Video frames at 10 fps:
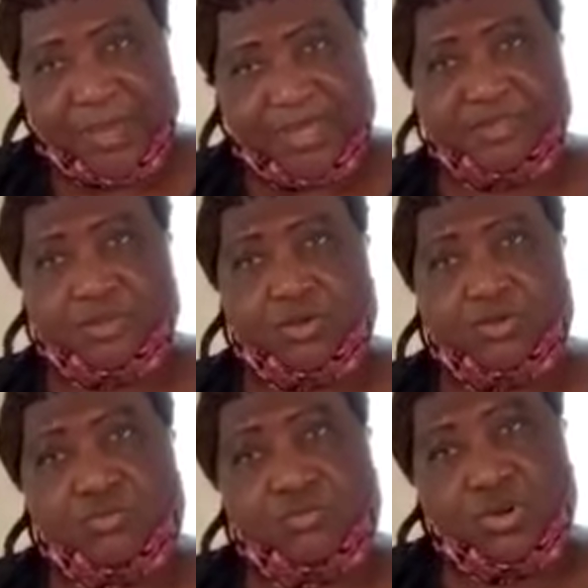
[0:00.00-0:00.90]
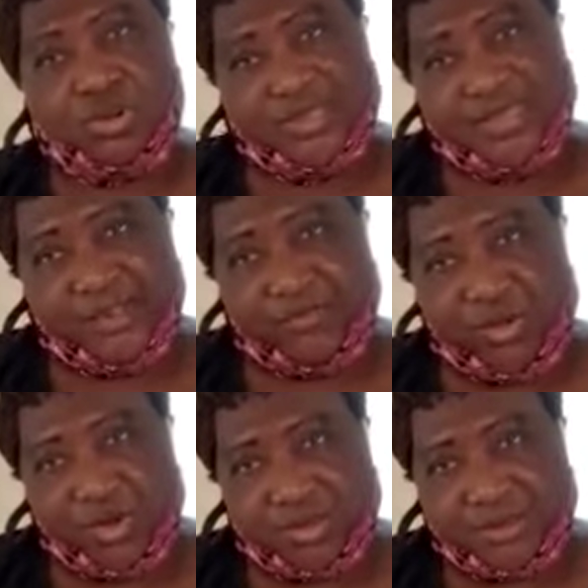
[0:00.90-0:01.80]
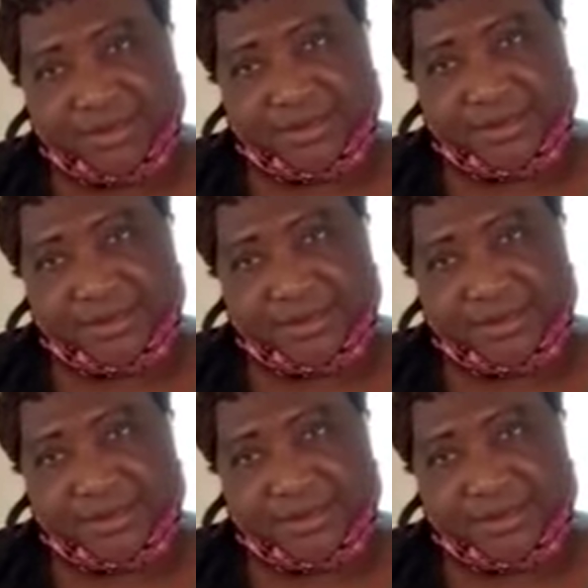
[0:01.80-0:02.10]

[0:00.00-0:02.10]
based on what they want.